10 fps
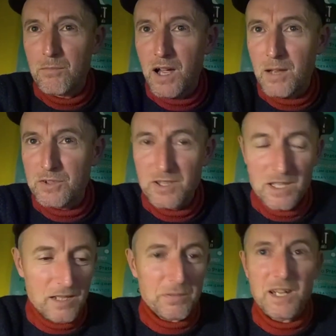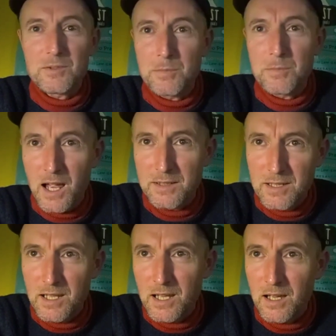by a machine, gives me an
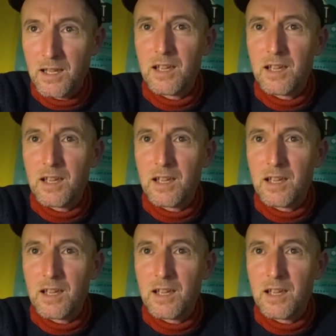idea.